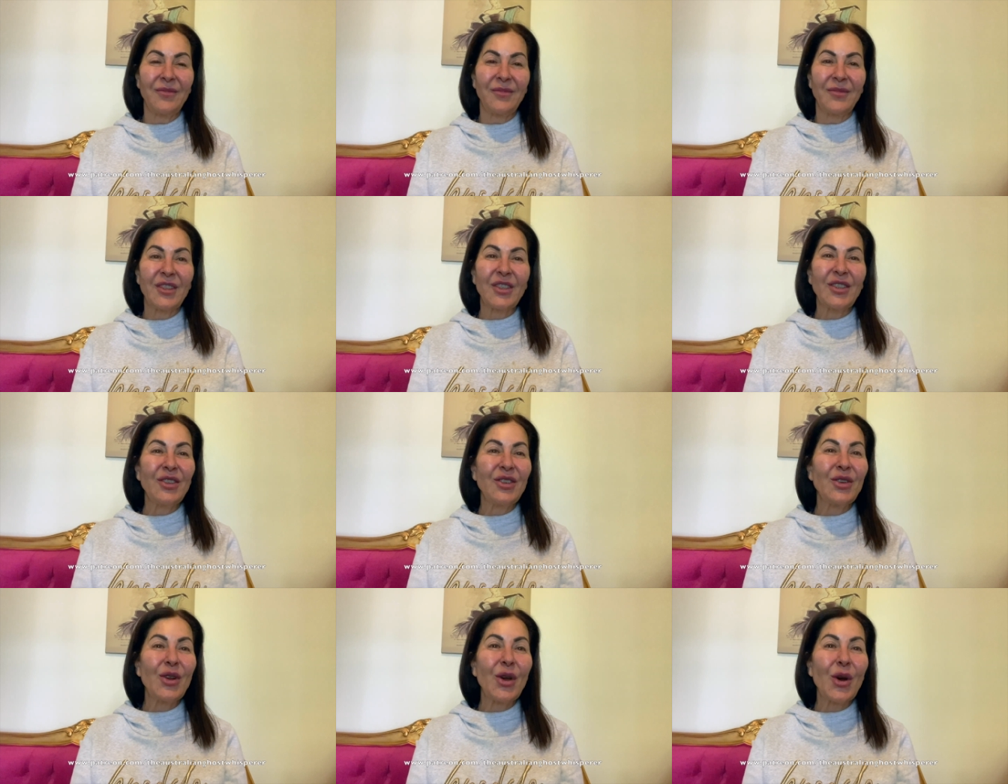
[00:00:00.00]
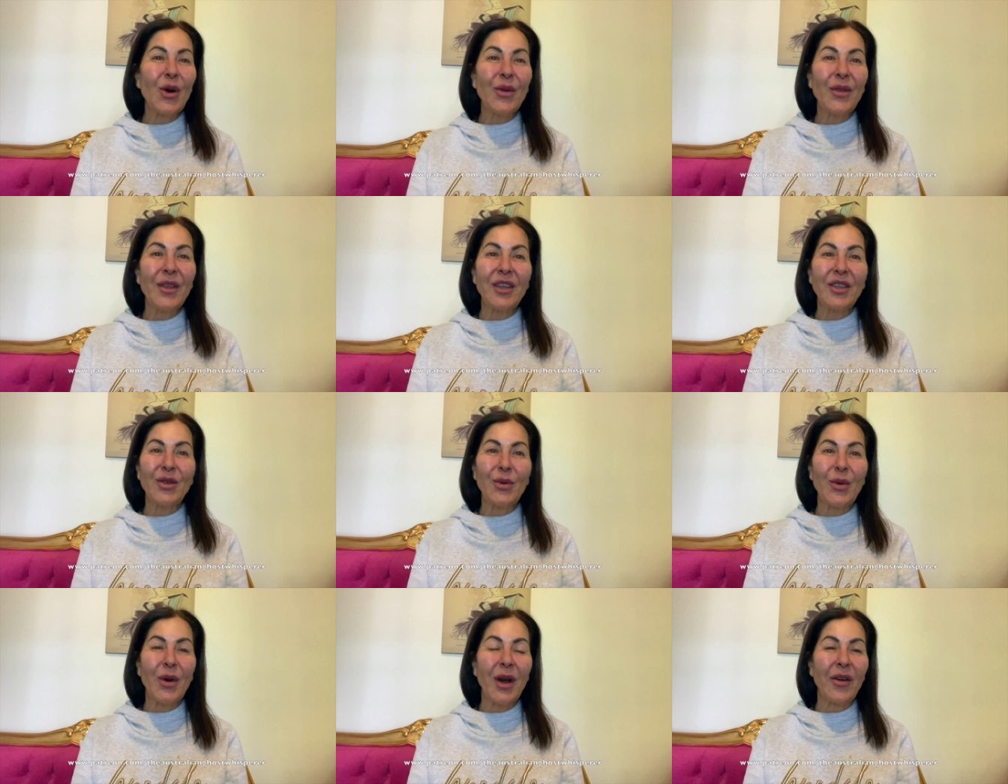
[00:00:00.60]
To know
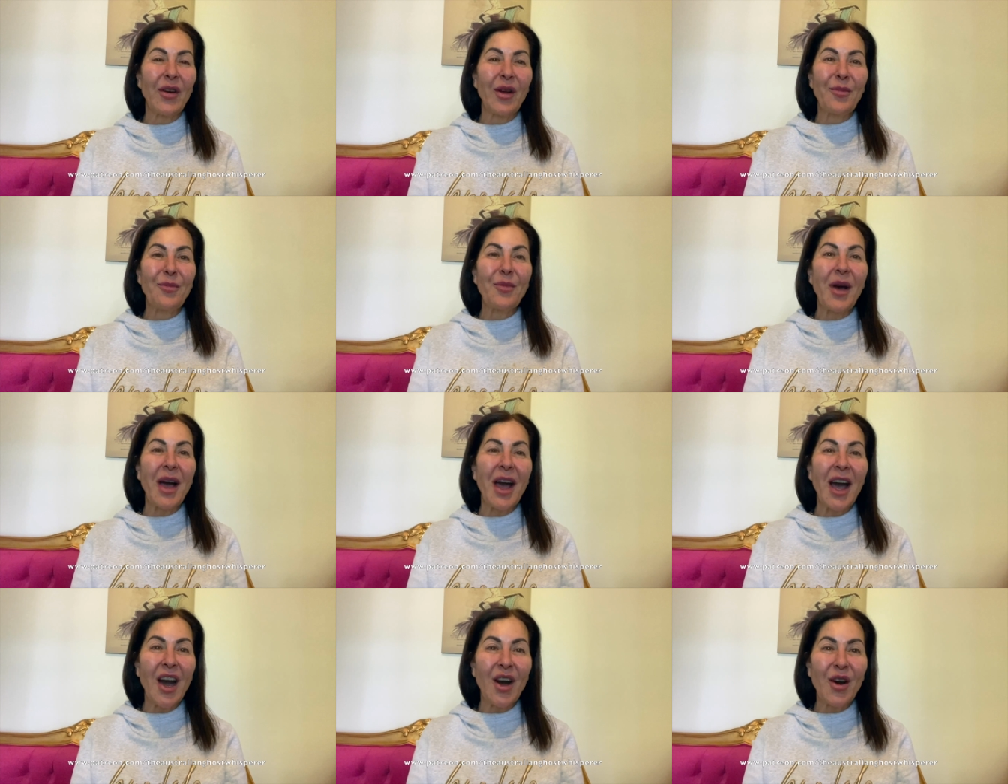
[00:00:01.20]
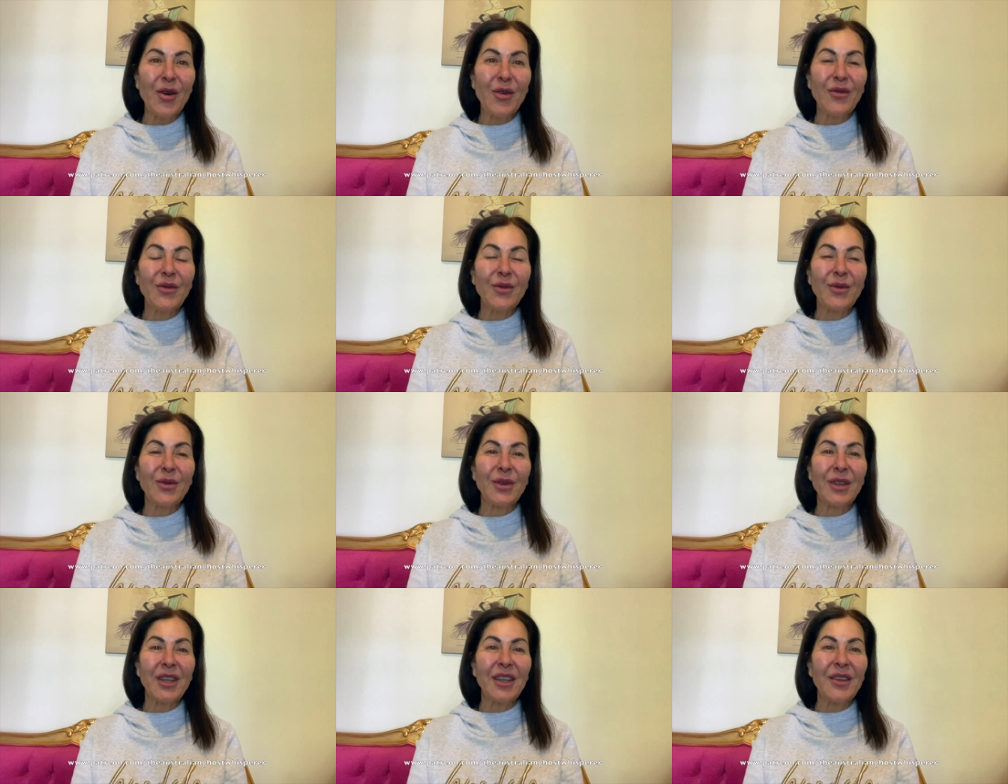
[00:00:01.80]
that you are a
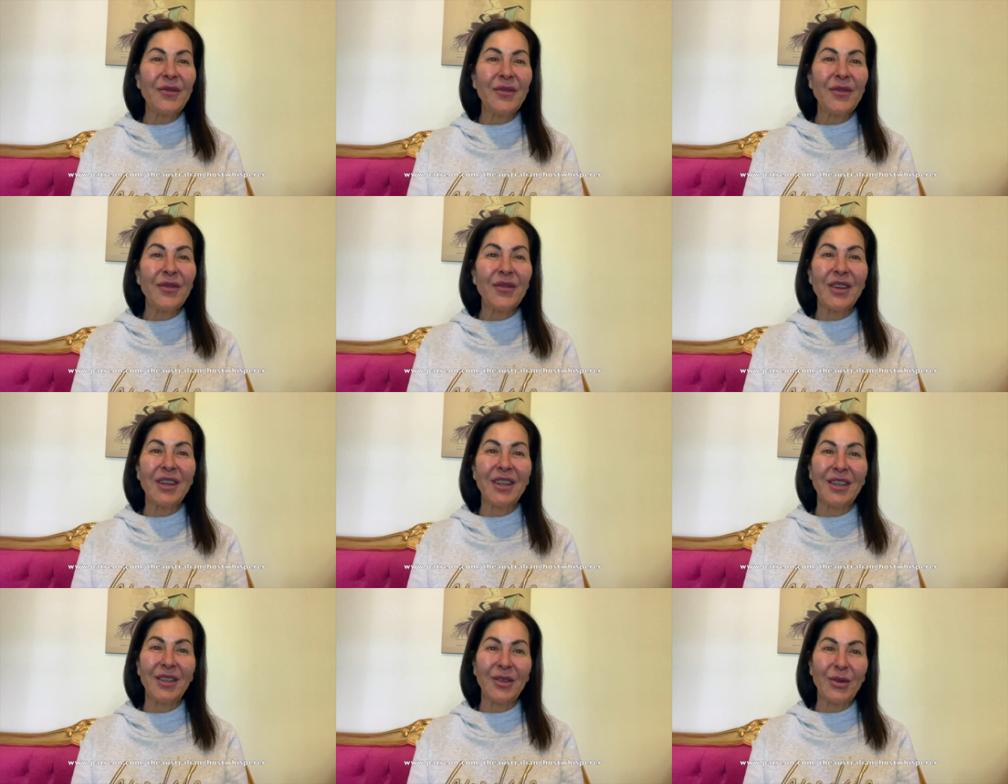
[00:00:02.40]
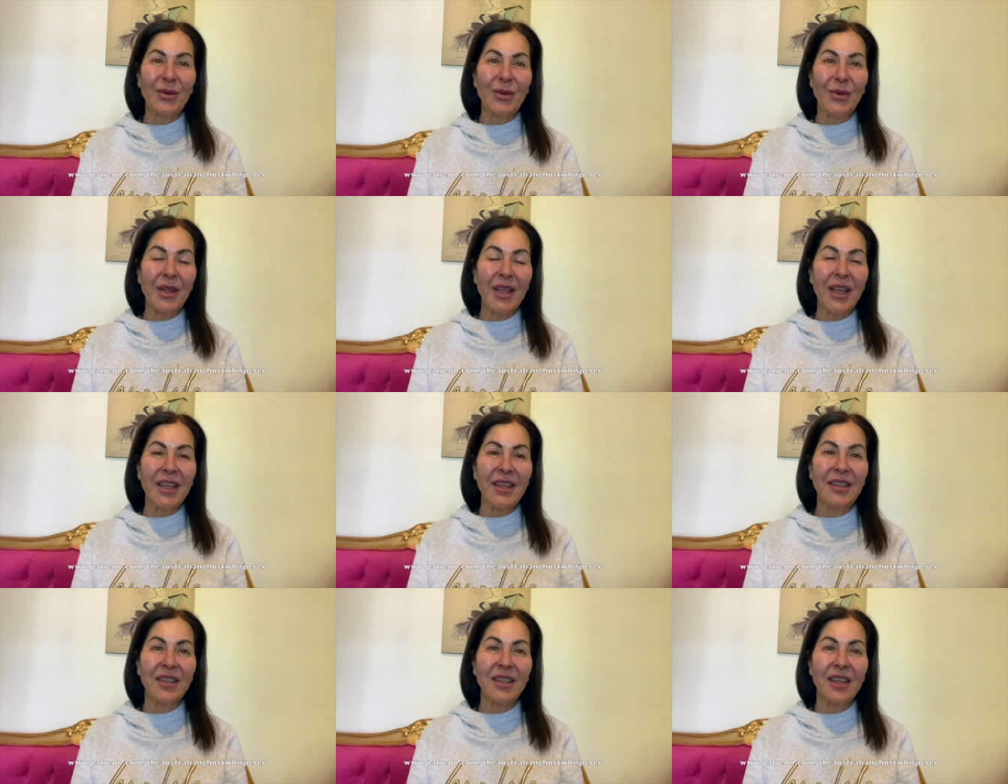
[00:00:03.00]
powerful, infinite
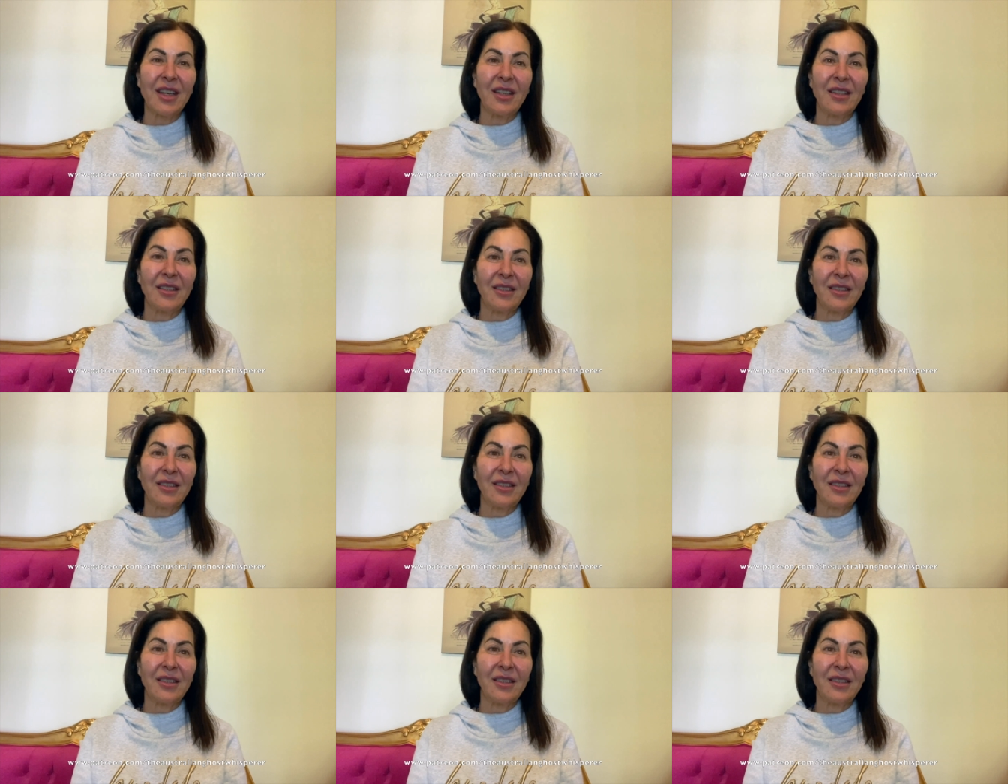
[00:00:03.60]
creator.